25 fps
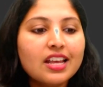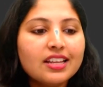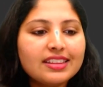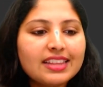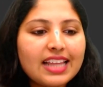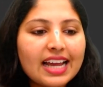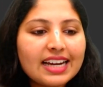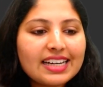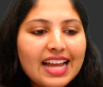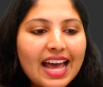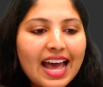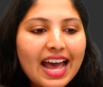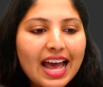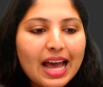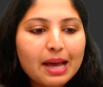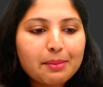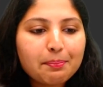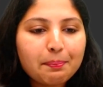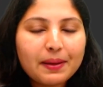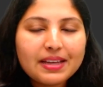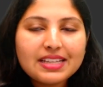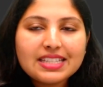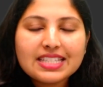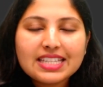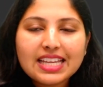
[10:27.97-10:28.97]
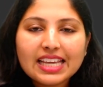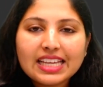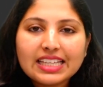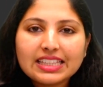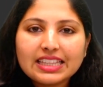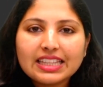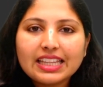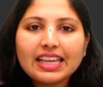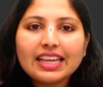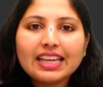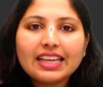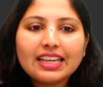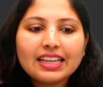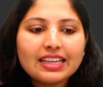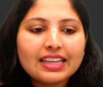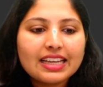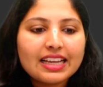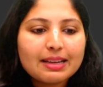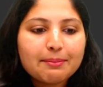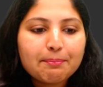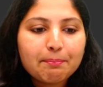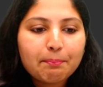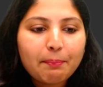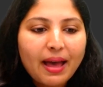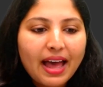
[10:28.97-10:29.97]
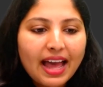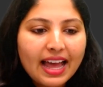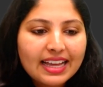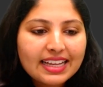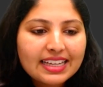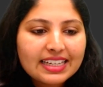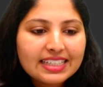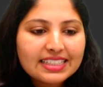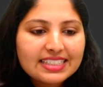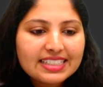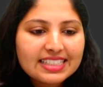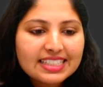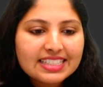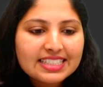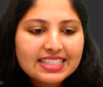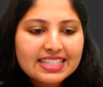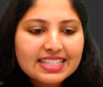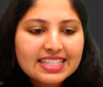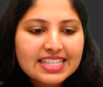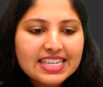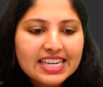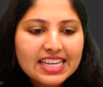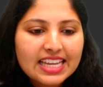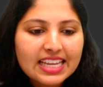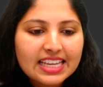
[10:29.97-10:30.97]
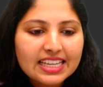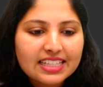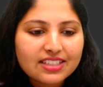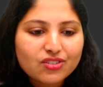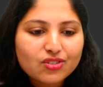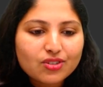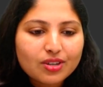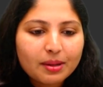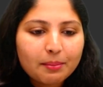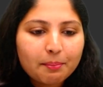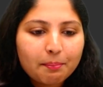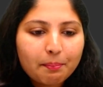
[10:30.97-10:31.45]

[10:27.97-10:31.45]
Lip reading: That happens in the packaging stage.